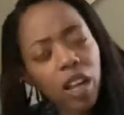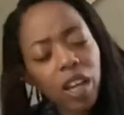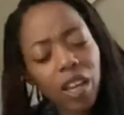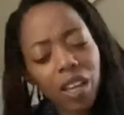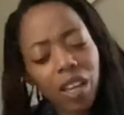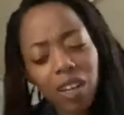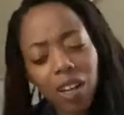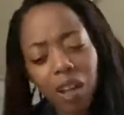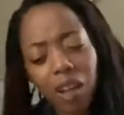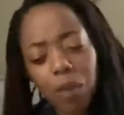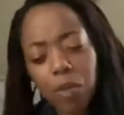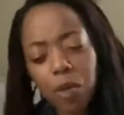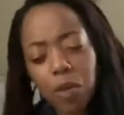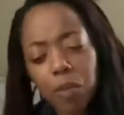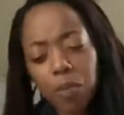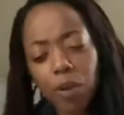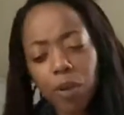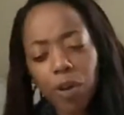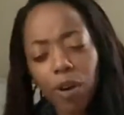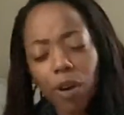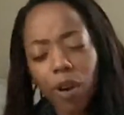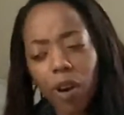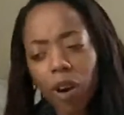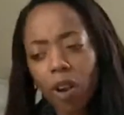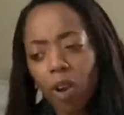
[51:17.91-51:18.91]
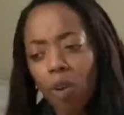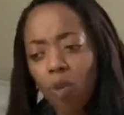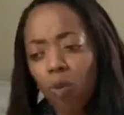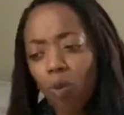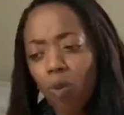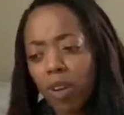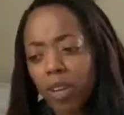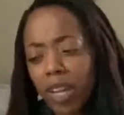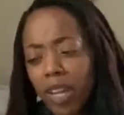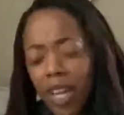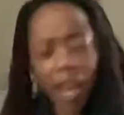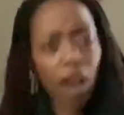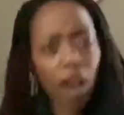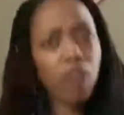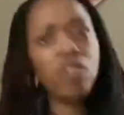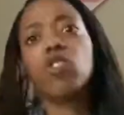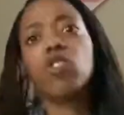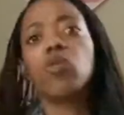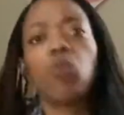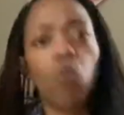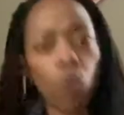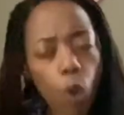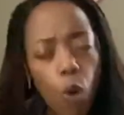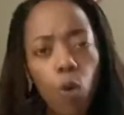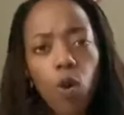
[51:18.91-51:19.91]
And I remember one day I just
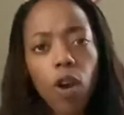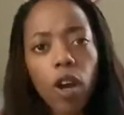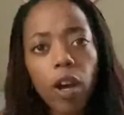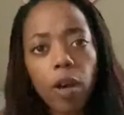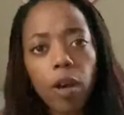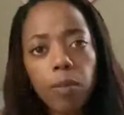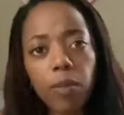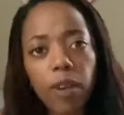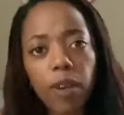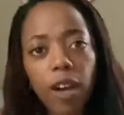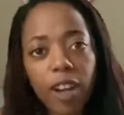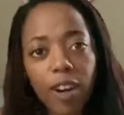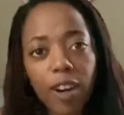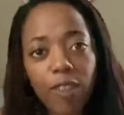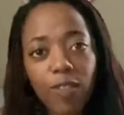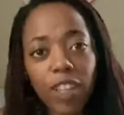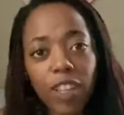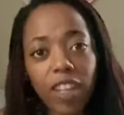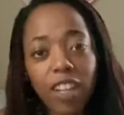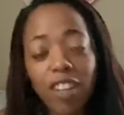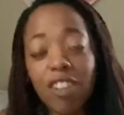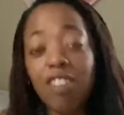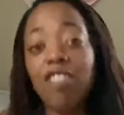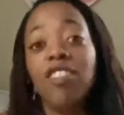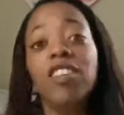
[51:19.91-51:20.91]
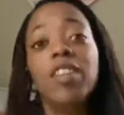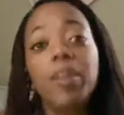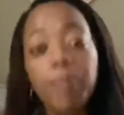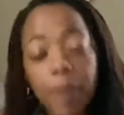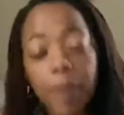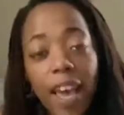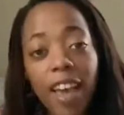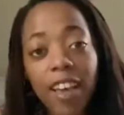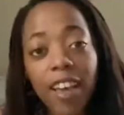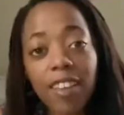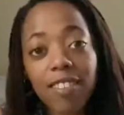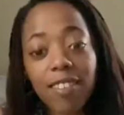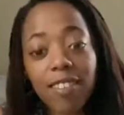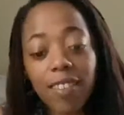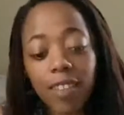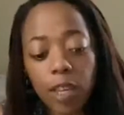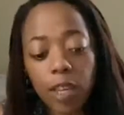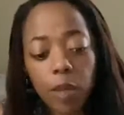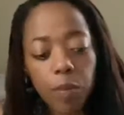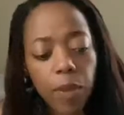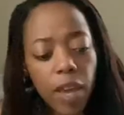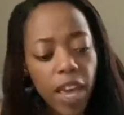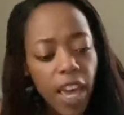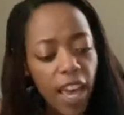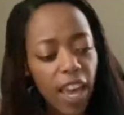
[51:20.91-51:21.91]
woke up out of like a deep ass
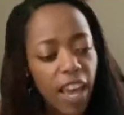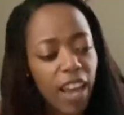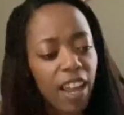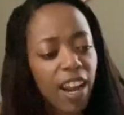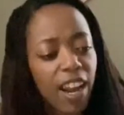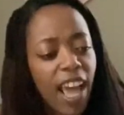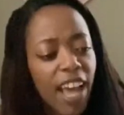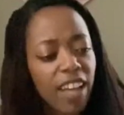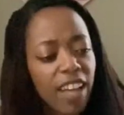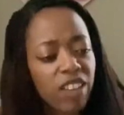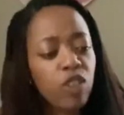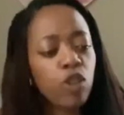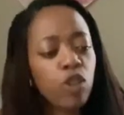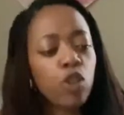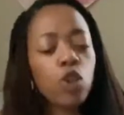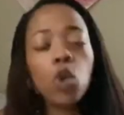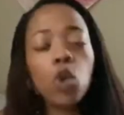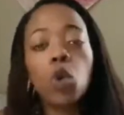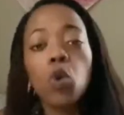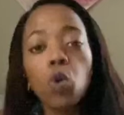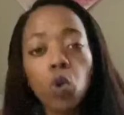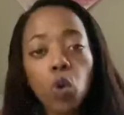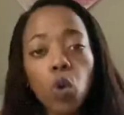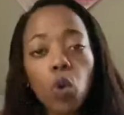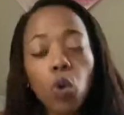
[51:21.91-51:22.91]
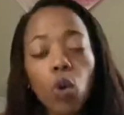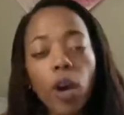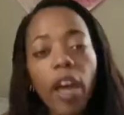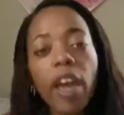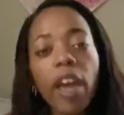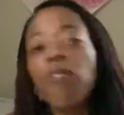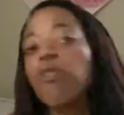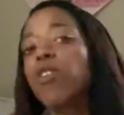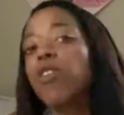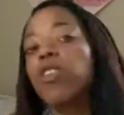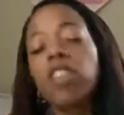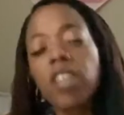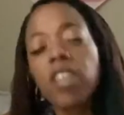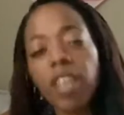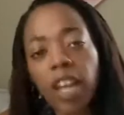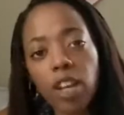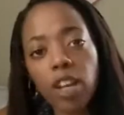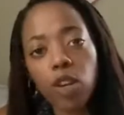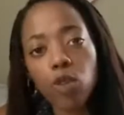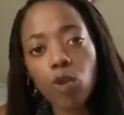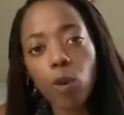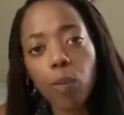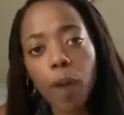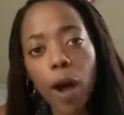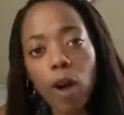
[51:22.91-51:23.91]
sleep and had to Google everything I
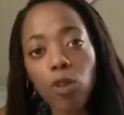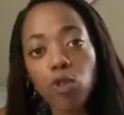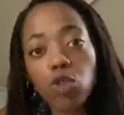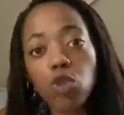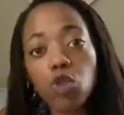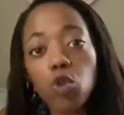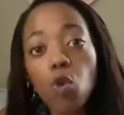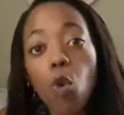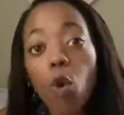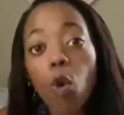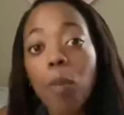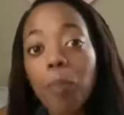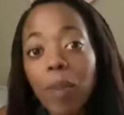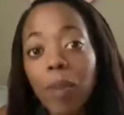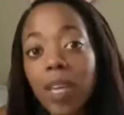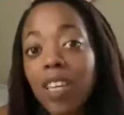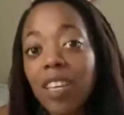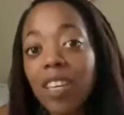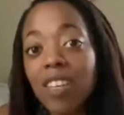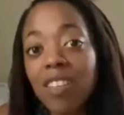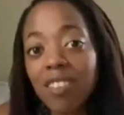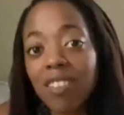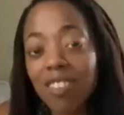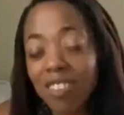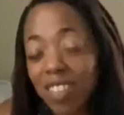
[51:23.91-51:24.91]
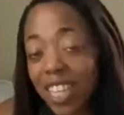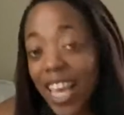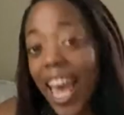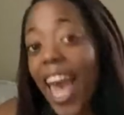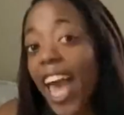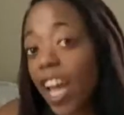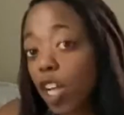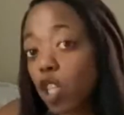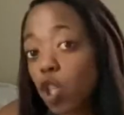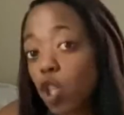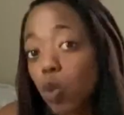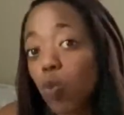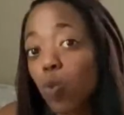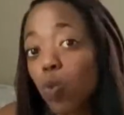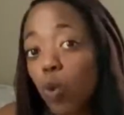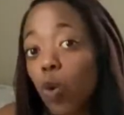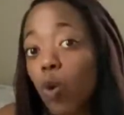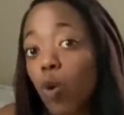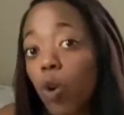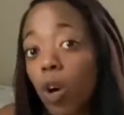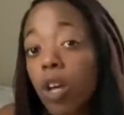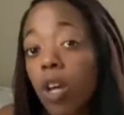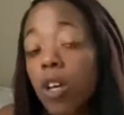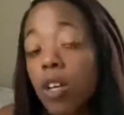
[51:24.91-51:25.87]
knew about scorpions, the actual